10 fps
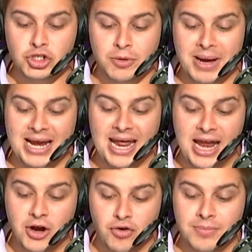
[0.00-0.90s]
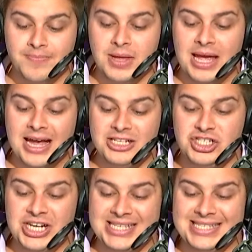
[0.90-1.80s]
Tremaine Ankrum,
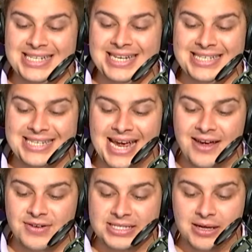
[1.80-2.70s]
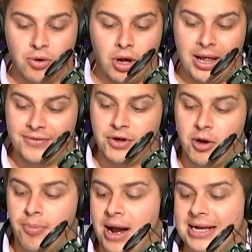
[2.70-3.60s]
and Jesse Davis. They were all out
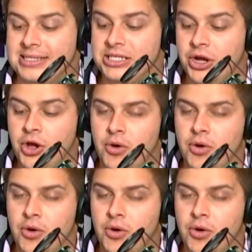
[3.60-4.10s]
there at practice.